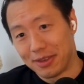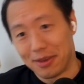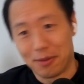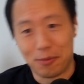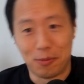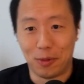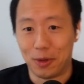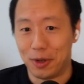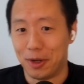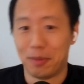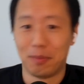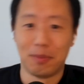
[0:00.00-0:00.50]
And
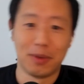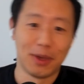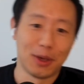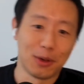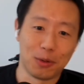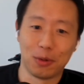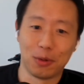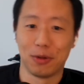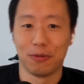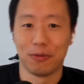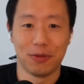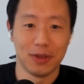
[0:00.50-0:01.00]
wouldn't it be
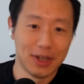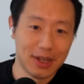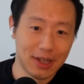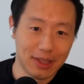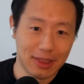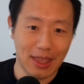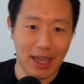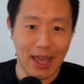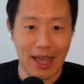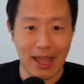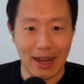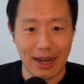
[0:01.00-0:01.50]
cool if we did
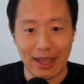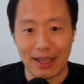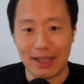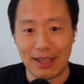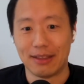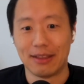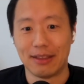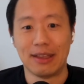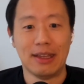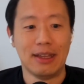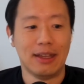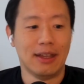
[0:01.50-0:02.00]
that?
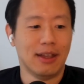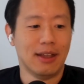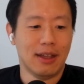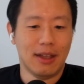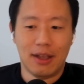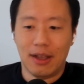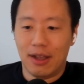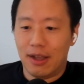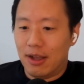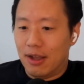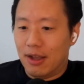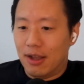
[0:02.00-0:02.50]
And
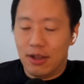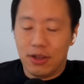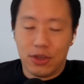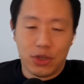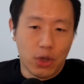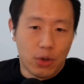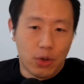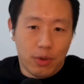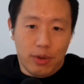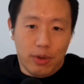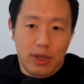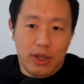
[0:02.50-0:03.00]

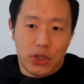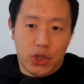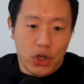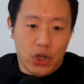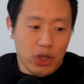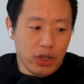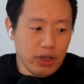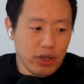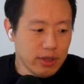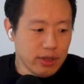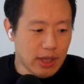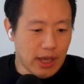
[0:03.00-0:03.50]
so it took
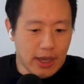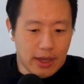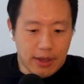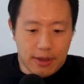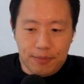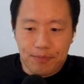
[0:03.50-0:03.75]
us like,